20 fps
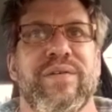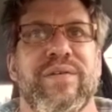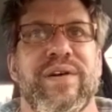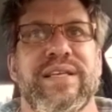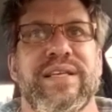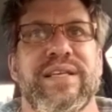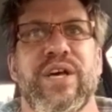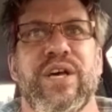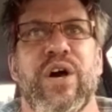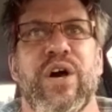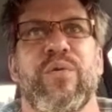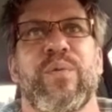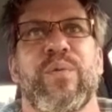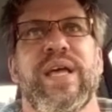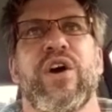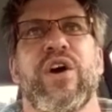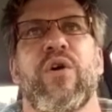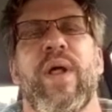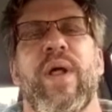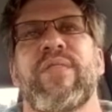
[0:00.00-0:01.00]
So we
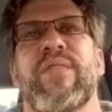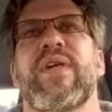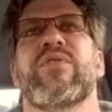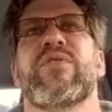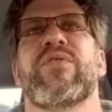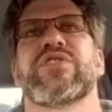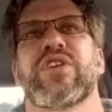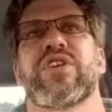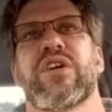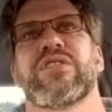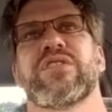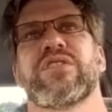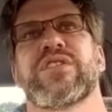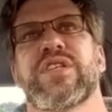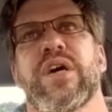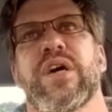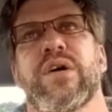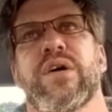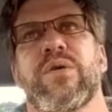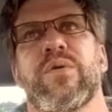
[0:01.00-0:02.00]
don't. And then there's
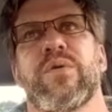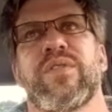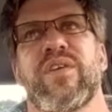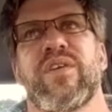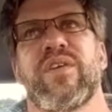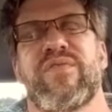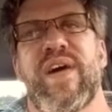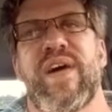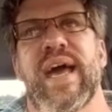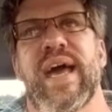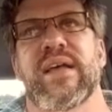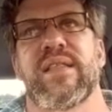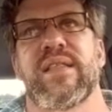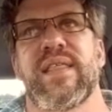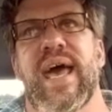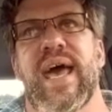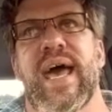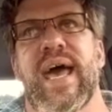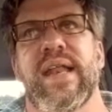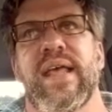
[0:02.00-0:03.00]
also the fact
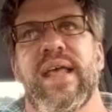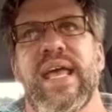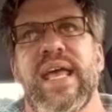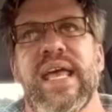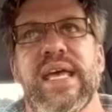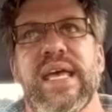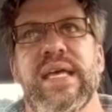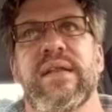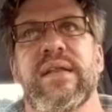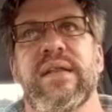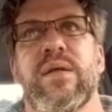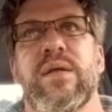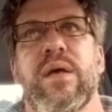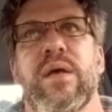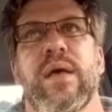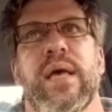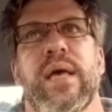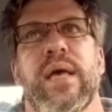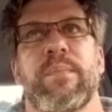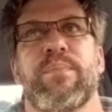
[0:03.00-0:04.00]
that in
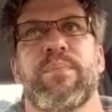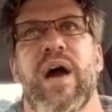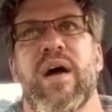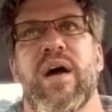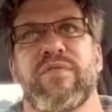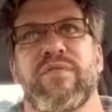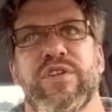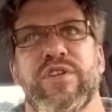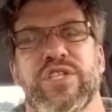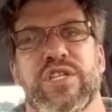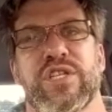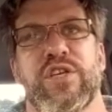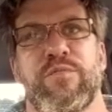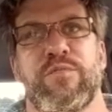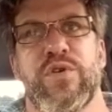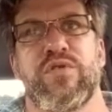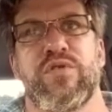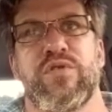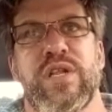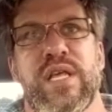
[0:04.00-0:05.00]
impoverished
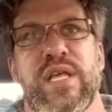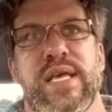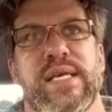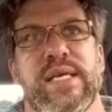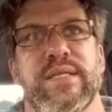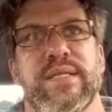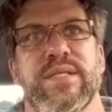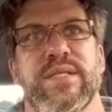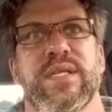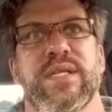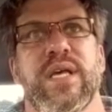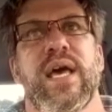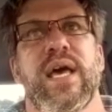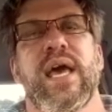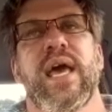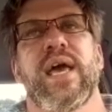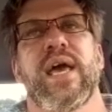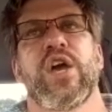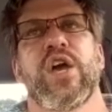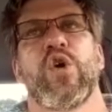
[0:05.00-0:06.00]
communities,
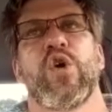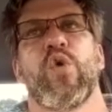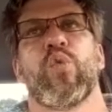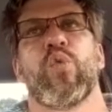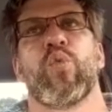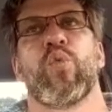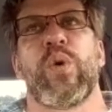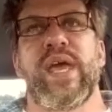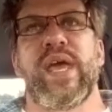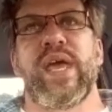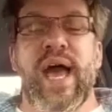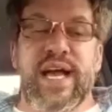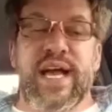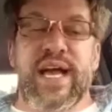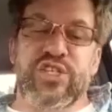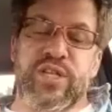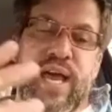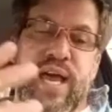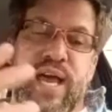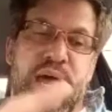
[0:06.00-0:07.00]

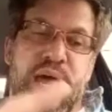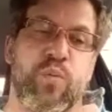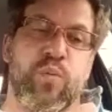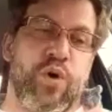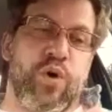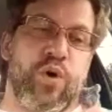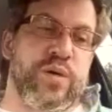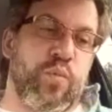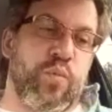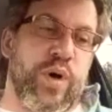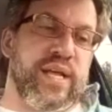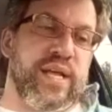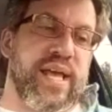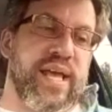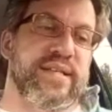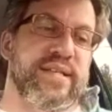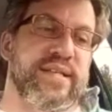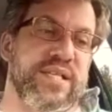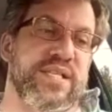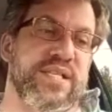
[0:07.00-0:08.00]
I worked at one in
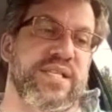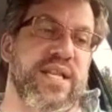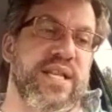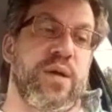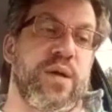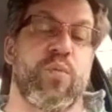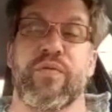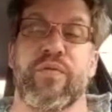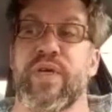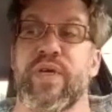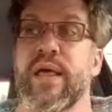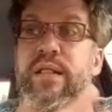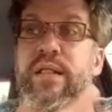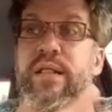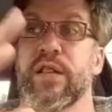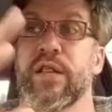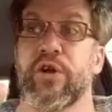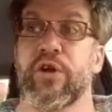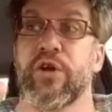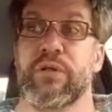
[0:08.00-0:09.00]
Kansas City where they
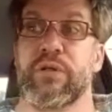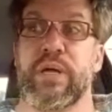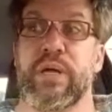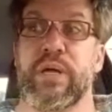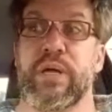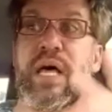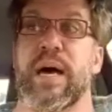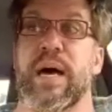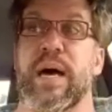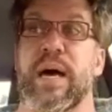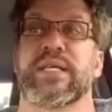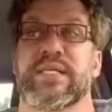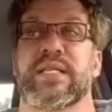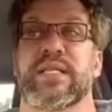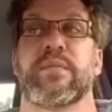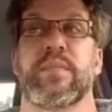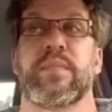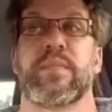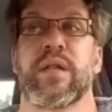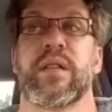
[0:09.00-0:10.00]
literally plopped us in the
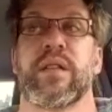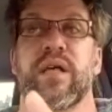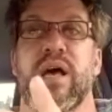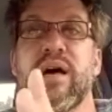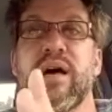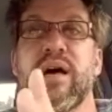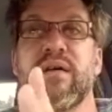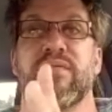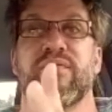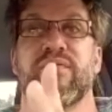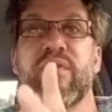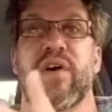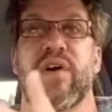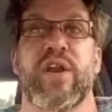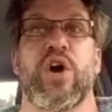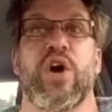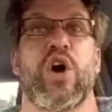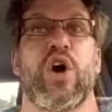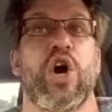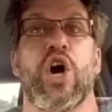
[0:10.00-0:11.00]
middle of
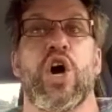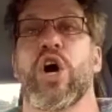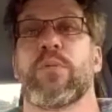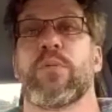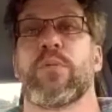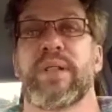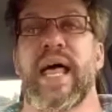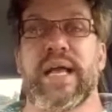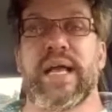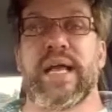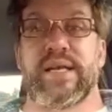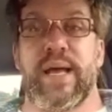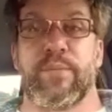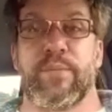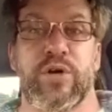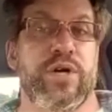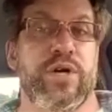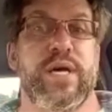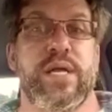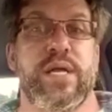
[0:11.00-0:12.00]
an all Black
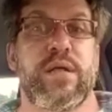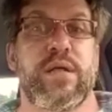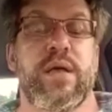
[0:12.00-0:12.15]
neighborhood.